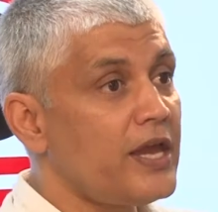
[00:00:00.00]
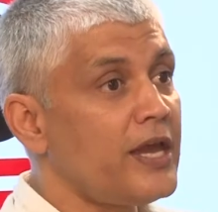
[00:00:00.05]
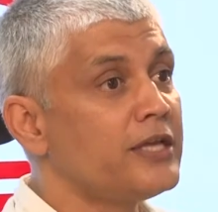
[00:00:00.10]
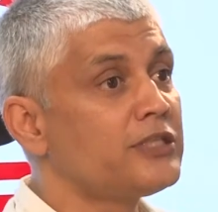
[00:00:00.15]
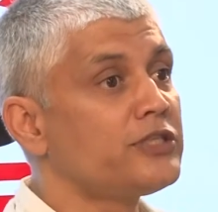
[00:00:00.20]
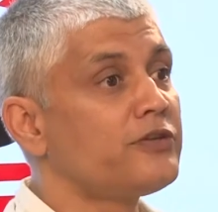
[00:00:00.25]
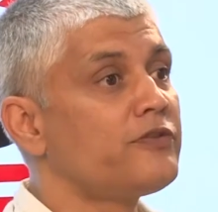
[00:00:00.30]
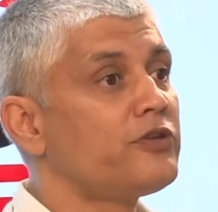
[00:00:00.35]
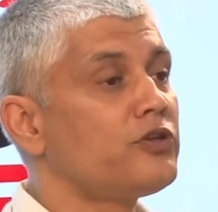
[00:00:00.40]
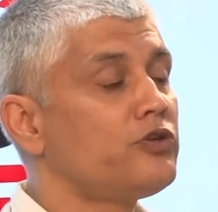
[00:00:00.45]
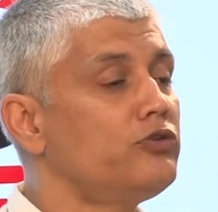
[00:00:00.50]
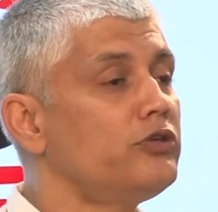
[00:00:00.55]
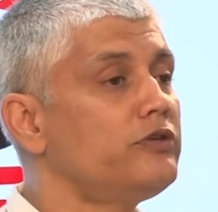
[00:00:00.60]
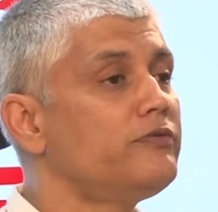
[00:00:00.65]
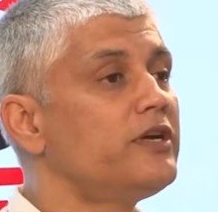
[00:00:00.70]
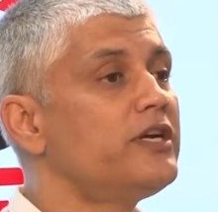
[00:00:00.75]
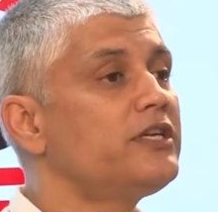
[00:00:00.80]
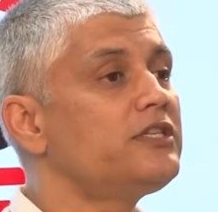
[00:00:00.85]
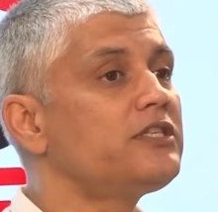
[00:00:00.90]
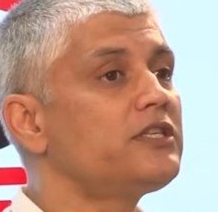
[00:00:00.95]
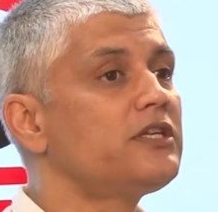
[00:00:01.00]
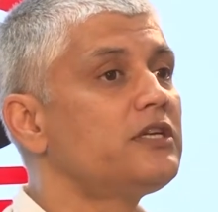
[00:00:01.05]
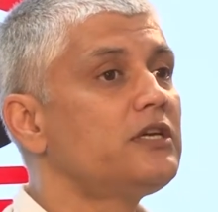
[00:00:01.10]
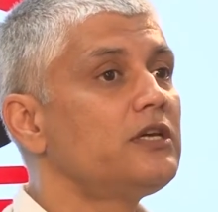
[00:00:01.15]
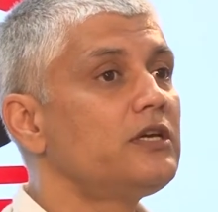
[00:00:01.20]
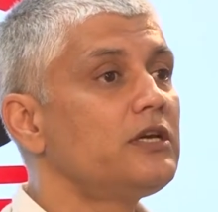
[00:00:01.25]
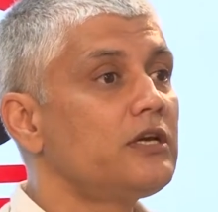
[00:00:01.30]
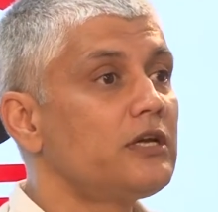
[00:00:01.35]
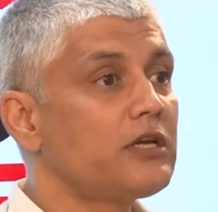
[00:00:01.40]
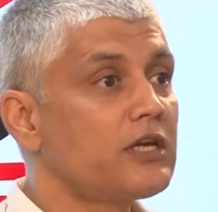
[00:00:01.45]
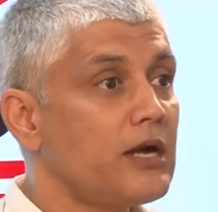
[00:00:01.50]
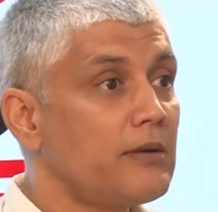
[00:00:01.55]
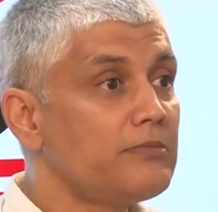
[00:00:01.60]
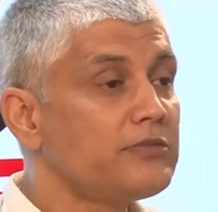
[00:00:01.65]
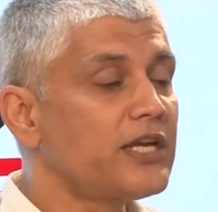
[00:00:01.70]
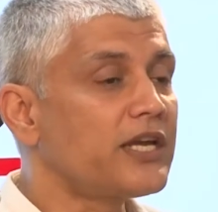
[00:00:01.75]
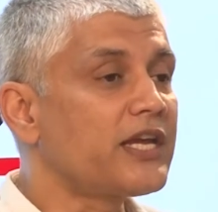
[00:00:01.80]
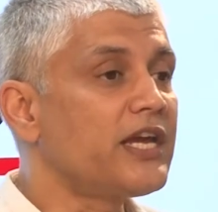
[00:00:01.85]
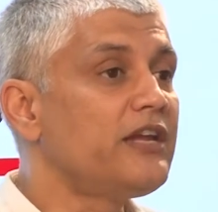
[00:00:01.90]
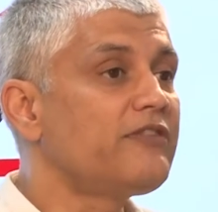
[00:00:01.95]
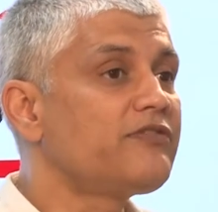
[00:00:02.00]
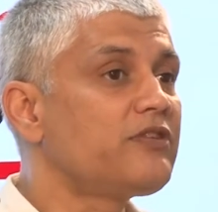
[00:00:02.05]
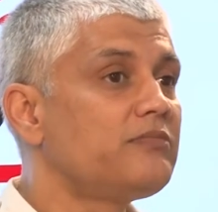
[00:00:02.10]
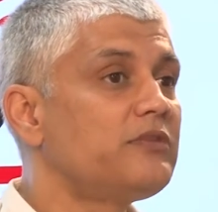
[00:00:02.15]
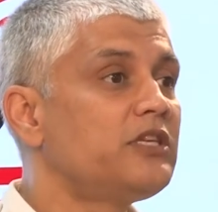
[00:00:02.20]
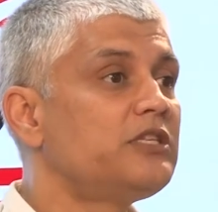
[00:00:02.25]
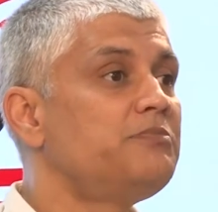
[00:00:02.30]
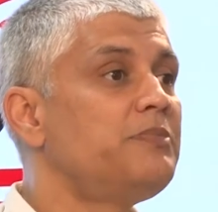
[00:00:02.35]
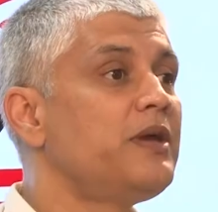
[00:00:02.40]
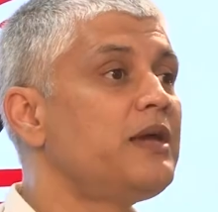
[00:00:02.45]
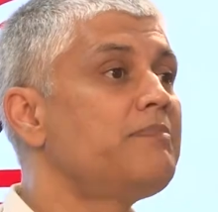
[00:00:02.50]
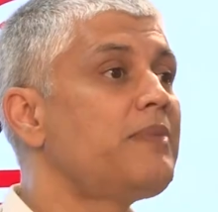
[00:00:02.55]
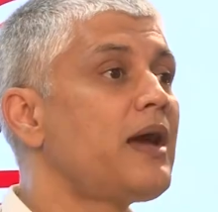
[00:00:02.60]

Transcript: age of the universe comes again from this Big